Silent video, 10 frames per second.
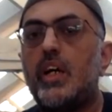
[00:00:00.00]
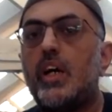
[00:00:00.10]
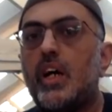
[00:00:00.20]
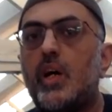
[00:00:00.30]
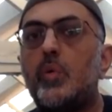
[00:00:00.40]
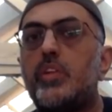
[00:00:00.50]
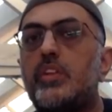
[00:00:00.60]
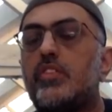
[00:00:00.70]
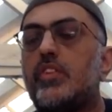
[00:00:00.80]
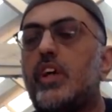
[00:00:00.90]
How did
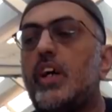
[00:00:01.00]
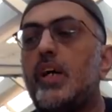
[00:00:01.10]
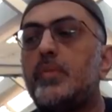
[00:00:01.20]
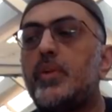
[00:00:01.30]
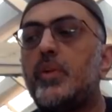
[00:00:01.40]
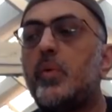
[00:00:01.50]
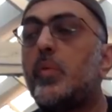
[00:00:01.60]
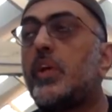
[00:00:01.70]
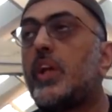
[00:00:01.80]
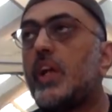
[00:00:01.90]
the Sahaba know
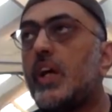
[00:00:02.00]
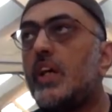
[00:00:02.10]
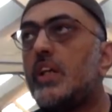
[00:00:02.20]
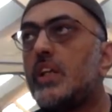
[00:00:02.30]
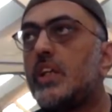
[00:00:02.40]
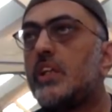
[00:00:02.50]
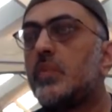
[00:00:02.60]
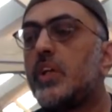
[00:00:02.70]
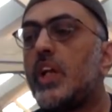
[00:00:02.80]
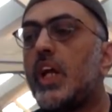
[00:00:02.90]
when an
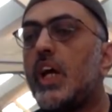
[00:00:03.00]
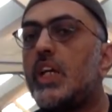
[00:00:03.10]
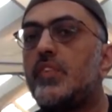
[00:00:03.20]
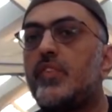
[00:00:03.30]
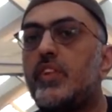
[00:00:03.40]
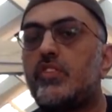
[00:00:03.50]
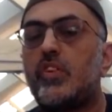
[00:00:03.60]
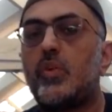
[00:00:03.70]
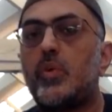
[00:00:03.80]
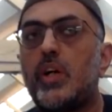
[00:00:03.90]
ayah finished, a
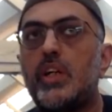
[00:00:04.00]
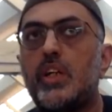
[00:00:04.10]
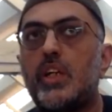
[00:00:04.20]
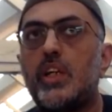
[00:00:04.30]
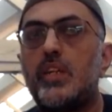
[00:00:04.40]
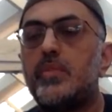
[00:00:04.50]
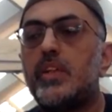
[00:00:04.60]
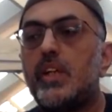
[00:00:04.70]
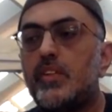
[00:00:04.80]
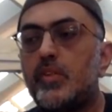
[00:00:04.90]
new ayah came?
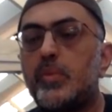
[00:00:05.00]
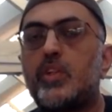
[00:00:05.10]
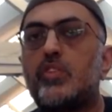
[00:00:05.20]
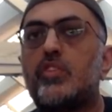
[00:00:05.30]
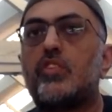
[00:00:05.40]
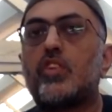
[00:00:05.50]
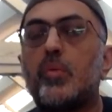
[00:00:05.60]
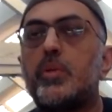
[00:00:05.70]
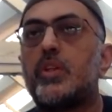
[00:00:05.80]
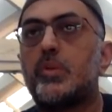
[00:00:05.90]
So because the
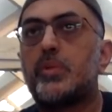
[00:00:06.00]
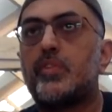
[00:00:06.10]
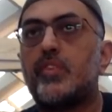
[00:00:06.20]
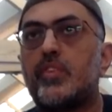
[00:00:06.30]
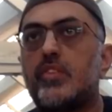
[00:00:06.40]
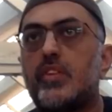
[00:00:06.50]
stopping of the Prophet.